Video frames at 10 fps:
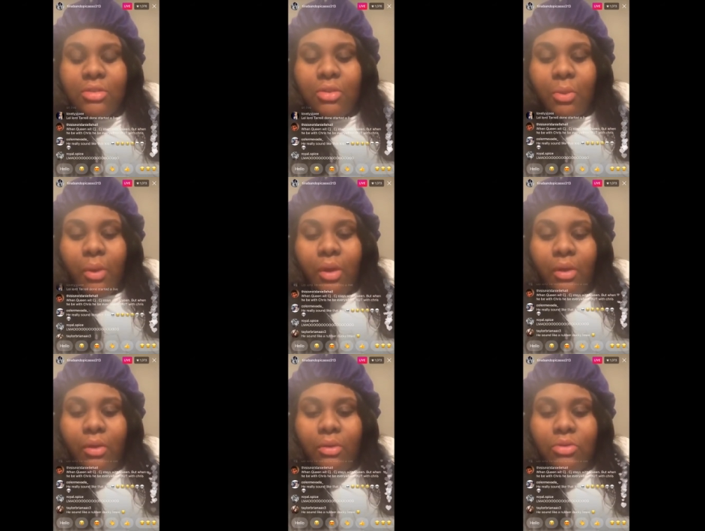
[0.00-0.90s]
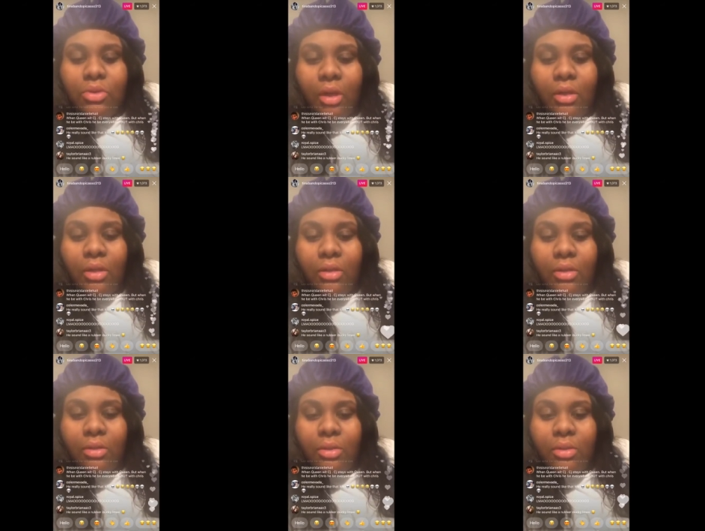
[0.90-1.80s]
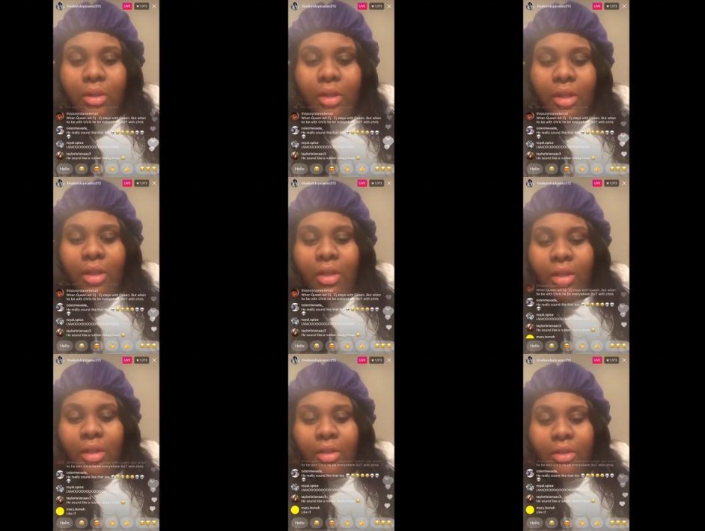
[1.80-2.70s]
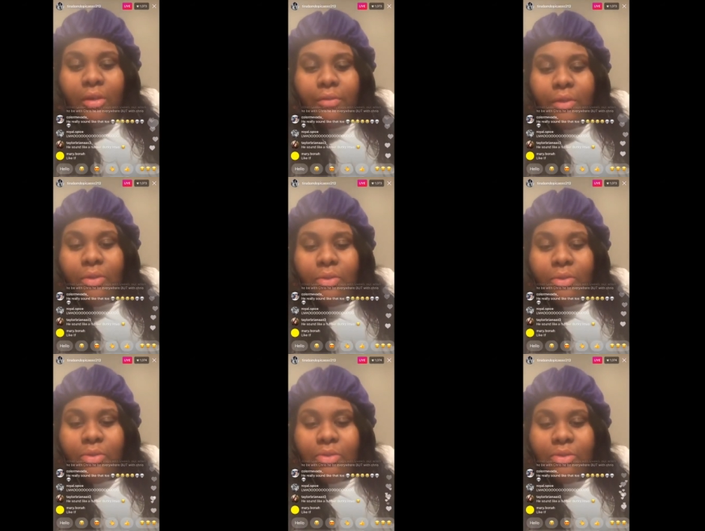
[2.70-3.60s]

Terrell trying to. Your view.